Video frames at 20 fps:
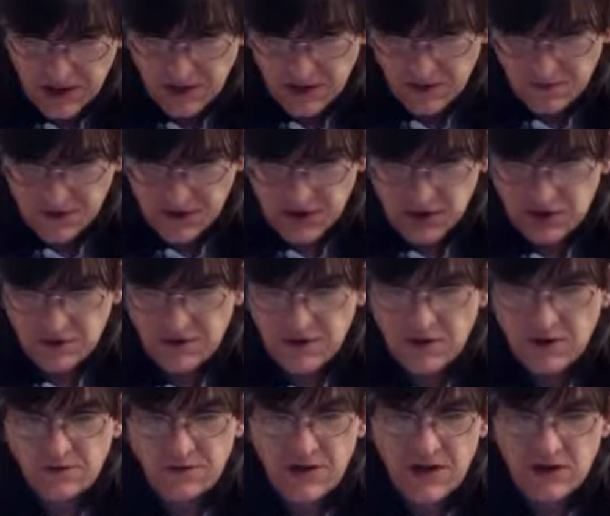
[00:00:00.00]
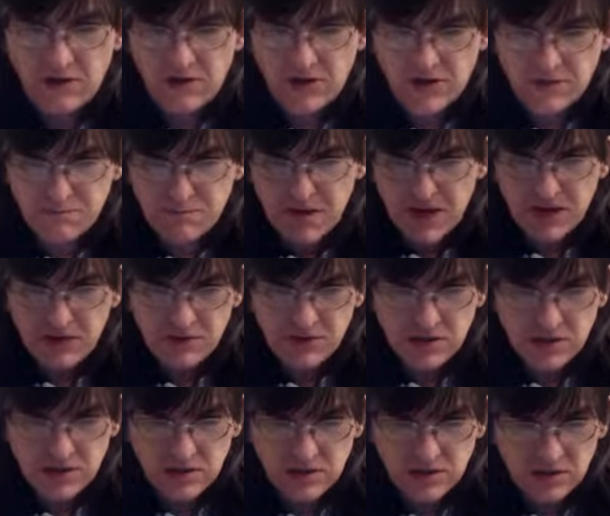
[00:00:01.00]
Similar story with the
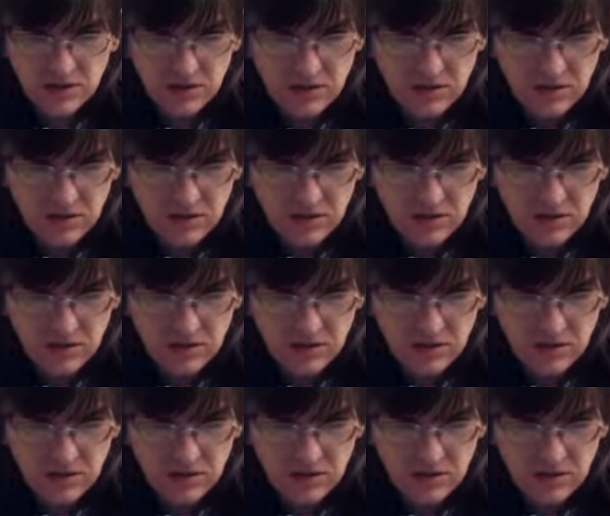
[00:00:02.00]
heroes.